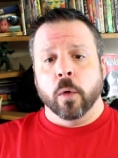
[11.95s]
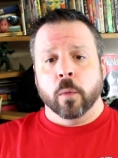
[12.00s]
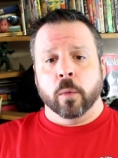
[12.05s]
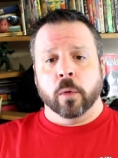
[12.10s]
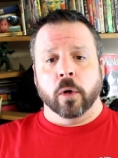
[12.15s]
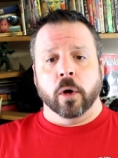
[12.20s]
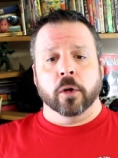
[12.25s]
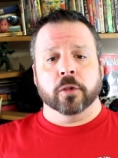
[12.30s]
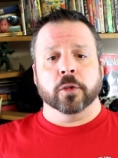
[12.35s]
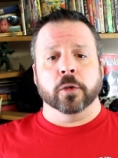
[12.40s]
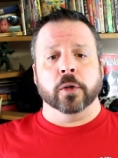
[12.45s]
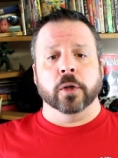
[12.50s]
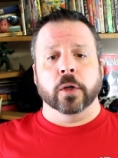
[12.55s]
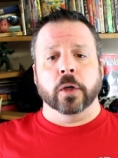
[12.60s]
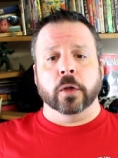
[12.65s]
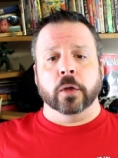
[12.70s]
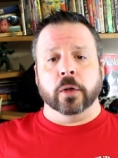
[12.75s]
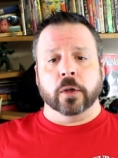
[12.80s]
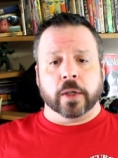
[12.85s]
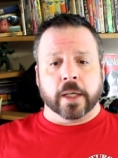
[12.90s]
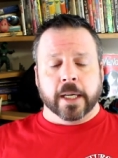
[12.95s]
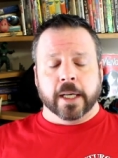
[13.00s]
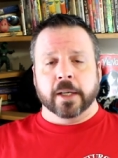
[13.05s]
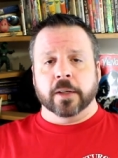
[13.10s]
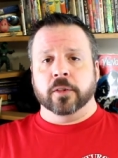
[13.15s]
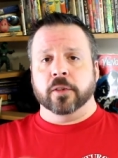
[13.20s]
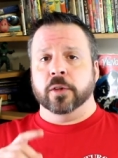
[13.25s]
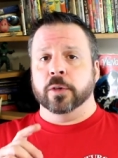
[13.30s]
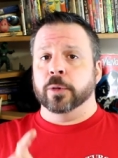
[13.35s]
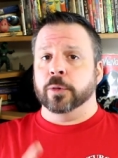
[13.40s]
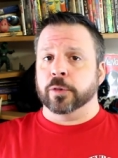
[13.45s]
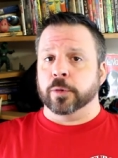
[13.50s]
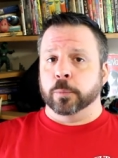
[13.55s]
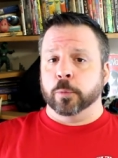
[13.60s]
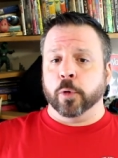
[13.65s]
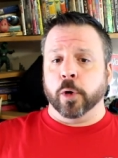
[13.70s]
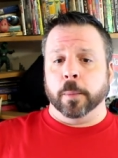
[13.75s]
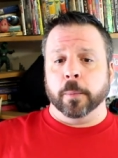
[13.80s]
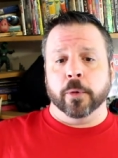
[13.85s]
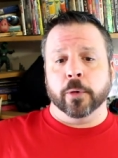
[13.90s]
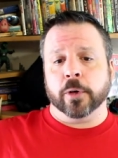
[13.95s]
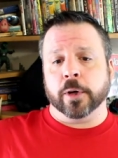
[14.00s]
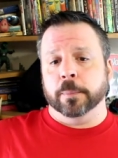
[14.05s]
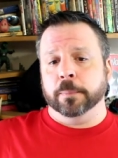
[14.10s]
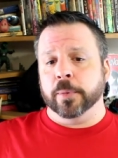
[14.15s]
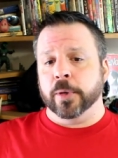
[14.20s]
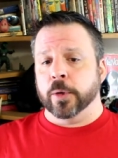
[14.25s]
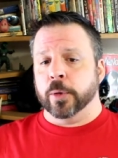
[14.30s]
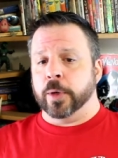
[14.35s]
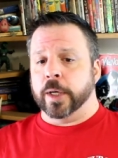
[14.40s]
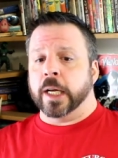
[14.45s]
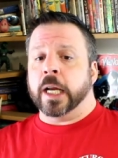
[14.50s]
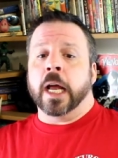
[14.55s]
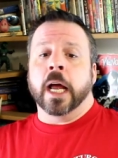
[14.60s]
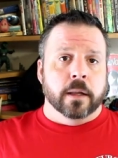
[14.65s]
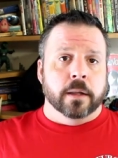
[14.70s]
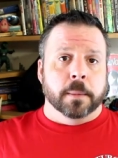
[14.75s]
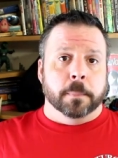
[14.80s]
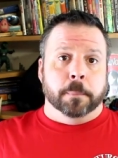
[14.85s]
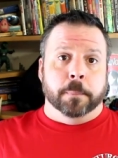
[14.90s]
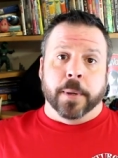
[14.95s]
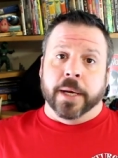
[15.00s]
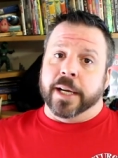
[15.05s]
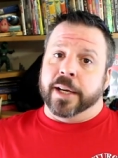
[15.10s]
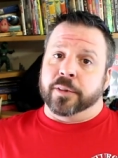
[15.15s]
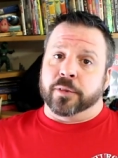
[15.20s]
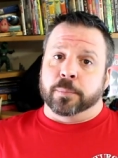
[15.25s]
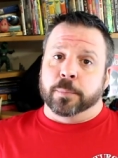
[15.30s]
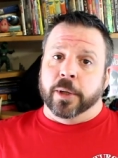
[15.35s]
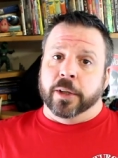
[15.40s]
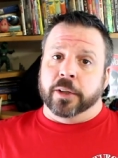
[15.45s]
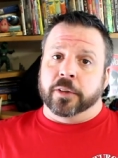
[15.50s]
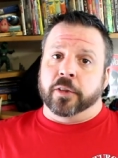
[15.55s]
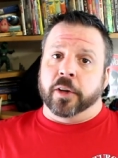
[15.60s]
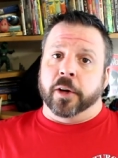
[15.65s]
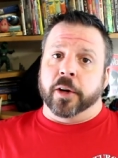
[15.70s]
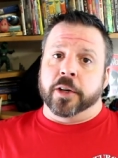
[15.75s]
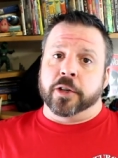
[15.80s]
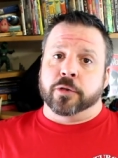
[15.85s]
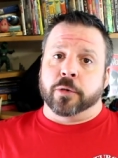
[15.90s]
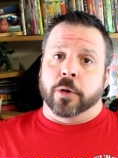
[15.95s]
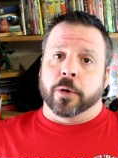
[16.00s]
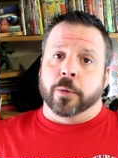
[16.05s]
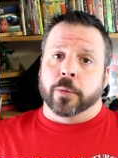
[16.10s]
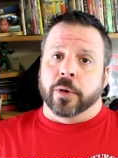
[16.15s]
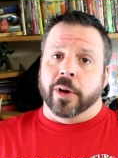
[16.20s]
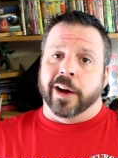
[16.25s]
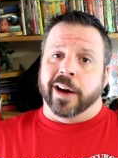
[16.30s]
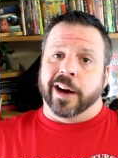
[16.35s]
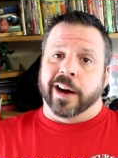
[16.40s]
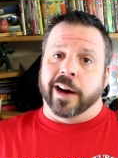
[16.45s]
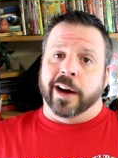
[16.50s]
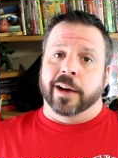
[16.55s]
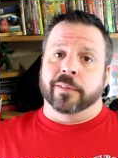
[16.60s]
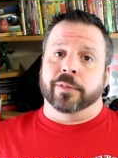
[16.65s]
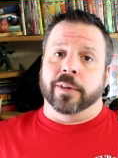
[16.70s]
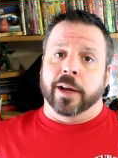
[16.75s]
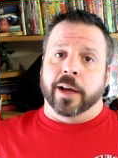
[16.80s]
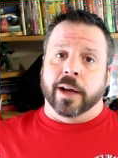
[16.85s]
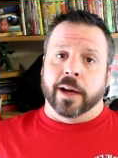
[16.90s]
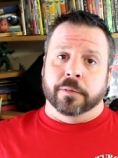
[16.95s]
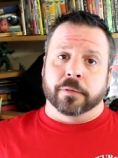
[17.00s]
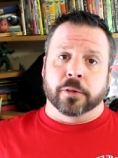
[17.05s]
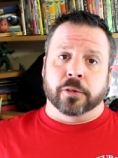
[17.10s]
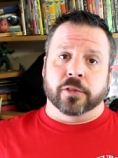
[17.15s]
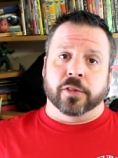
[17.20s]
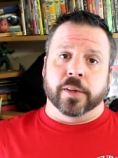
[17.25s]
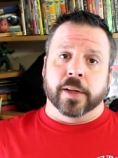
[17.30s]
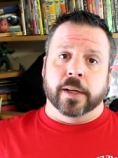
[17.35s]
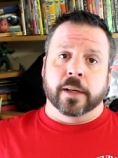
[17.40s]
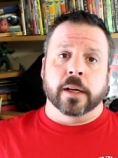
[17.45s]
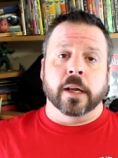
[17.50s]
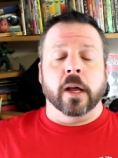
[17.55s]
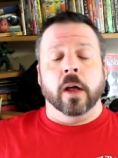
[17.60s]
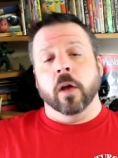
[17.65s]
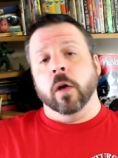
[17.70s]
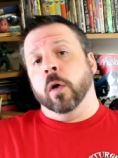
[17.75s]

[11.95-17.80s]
We're also going to look into some criminal computing, the biggest military drone I've ever seen.